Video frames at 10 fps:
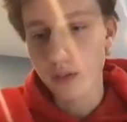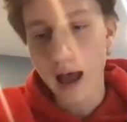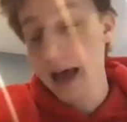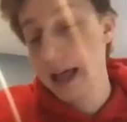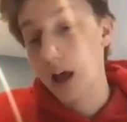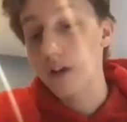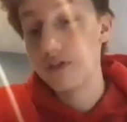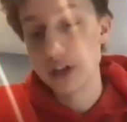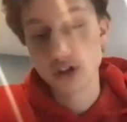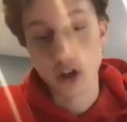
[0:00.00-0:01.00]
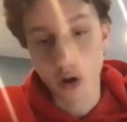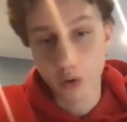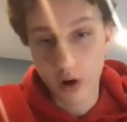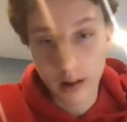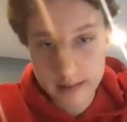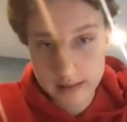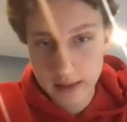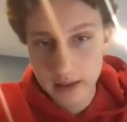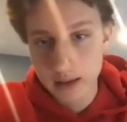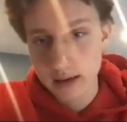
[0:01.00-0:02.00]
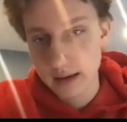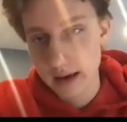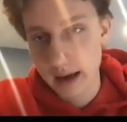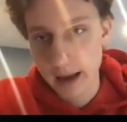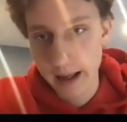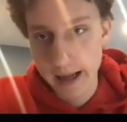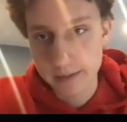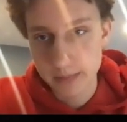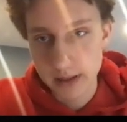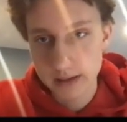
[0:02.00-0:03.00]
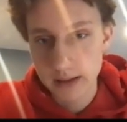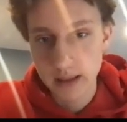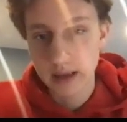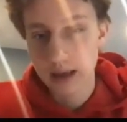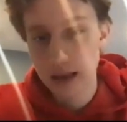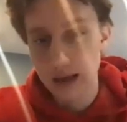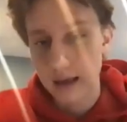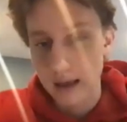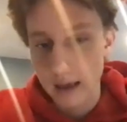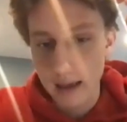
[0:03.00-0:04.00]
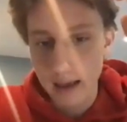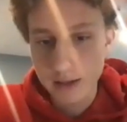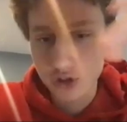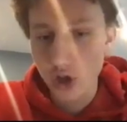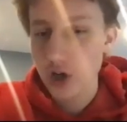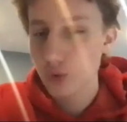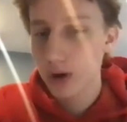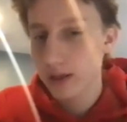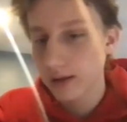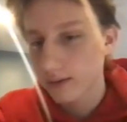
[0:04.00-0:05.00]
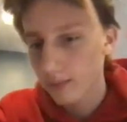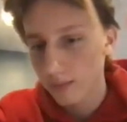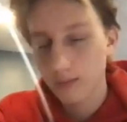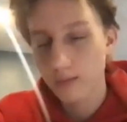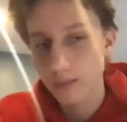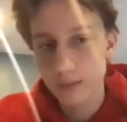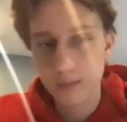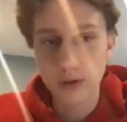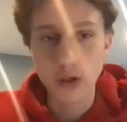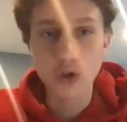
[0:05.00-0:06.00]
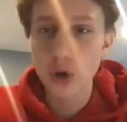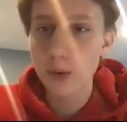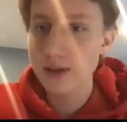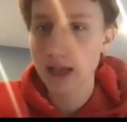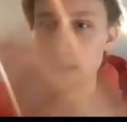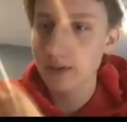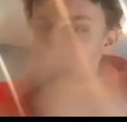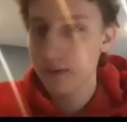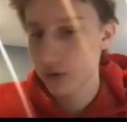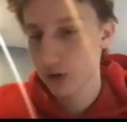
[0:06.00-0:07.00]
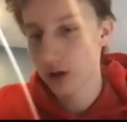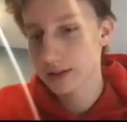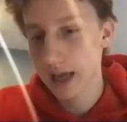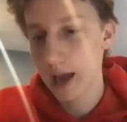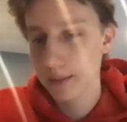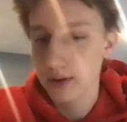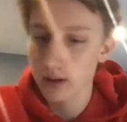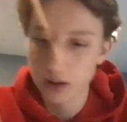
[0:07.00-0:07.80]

I love this show, honestly. It stars one of the YouTubers that I've loved for a long time.